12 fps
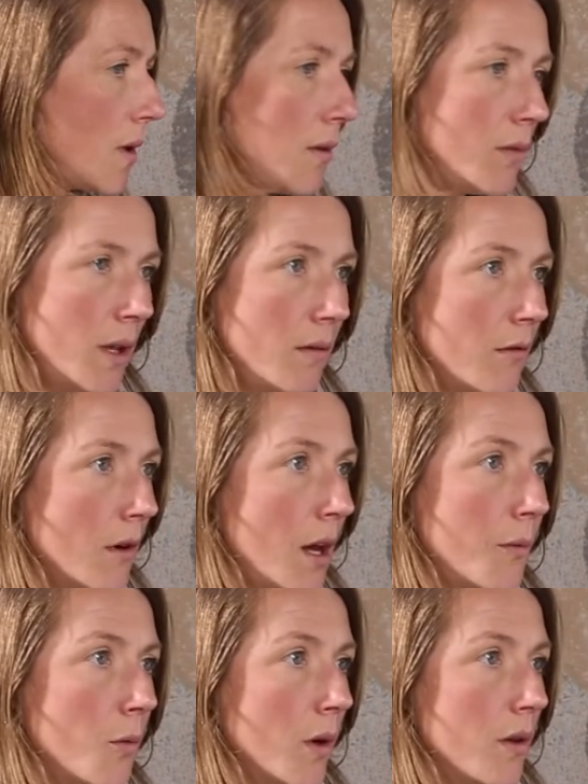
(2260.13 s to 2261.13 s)
We, we
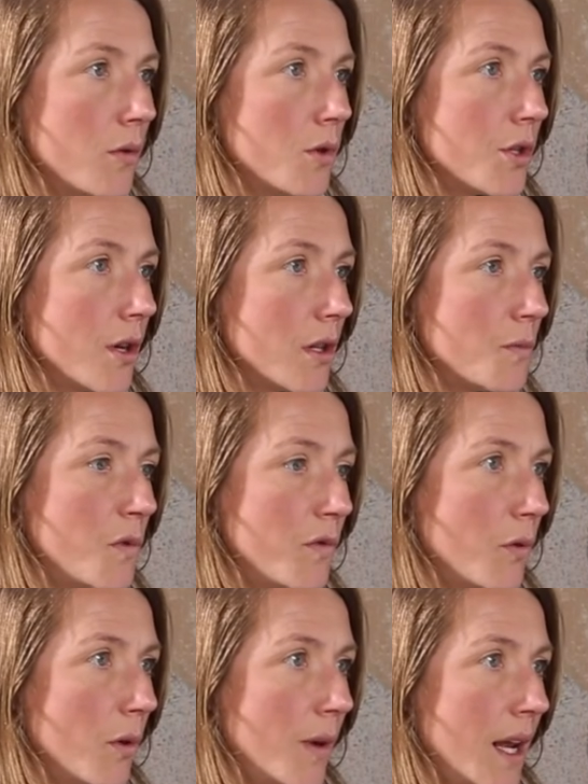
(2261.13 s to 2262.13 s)
grabbed one of those shots
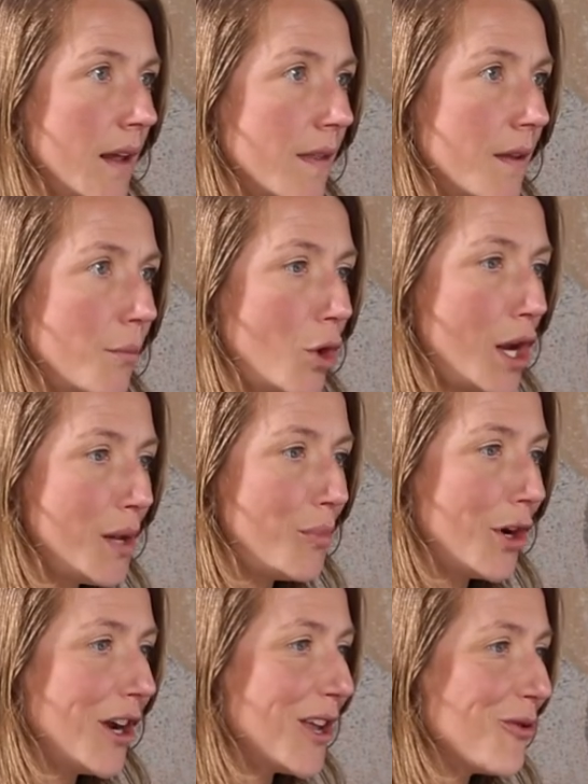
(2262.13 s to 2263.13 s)
before we let the bridal
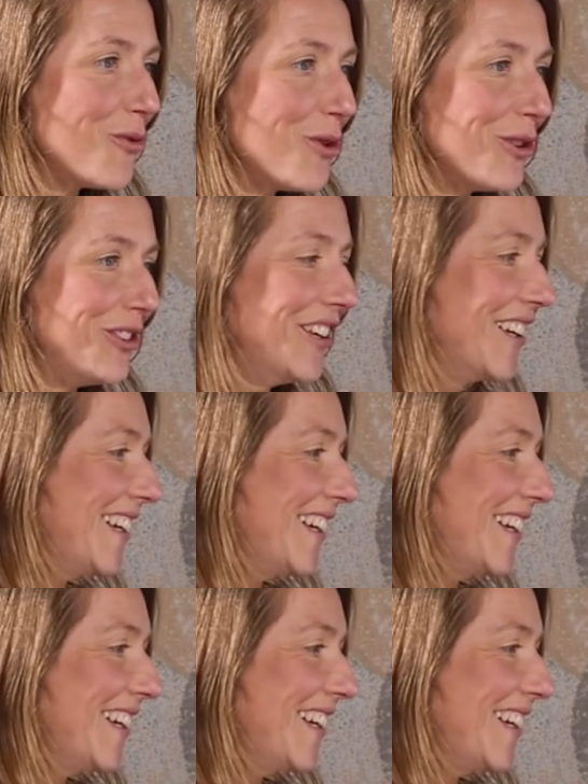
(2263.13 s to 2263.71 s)
party go on.